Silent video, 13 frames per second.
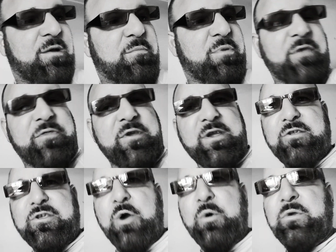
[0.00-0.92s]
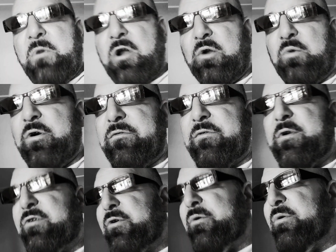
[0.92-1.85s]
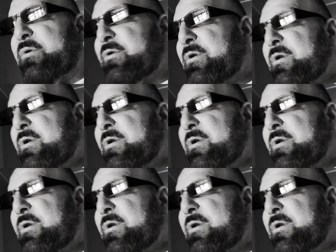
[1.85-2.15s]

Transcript: But I think I'd go with Modern Warfare 2.